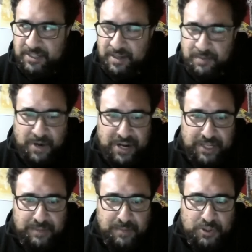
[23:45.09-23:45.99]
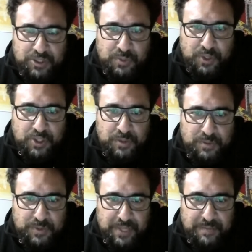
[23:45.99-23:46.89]
So I'm running poetry
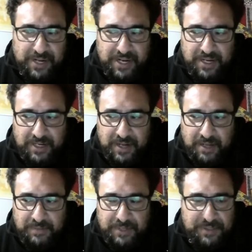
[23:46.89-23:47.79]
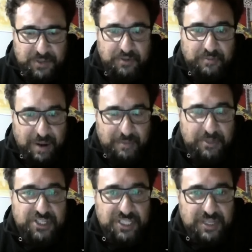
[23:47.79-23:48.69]
workshops with them, and I'll be sort of
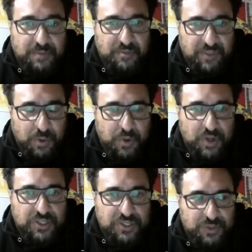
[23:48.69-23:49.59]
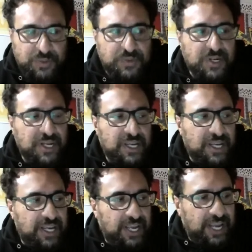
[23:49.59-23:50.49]
publishing some of their works too.
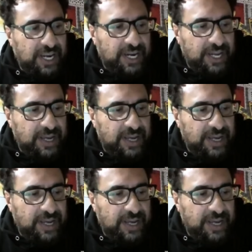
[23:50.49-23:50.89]
And